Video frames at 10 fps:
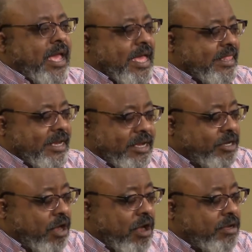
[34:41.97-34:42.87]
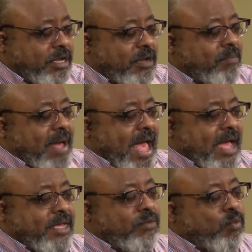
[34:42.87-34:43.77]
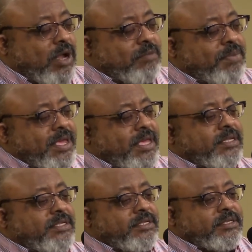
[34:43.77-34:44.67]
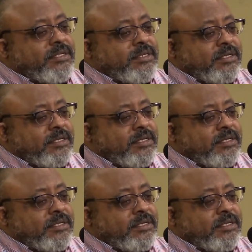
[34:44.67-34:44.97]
And they didn't all come back in one piece.